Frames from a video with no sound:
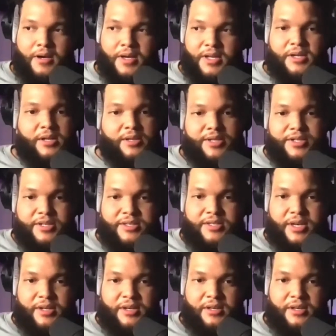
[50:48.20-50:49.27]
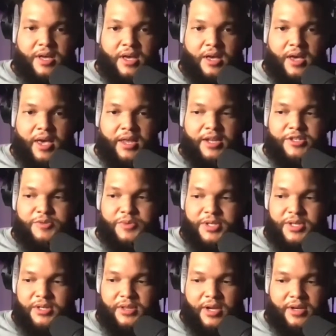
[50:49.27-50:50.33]
in a collegiate setting. And it's
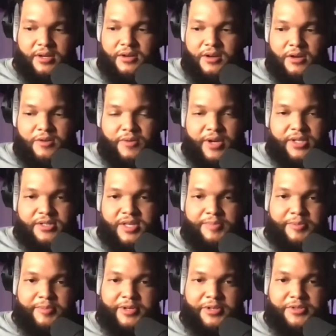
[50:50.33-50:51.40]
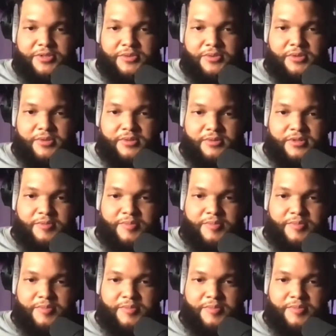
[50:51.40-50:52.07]
really like a great supplemental tool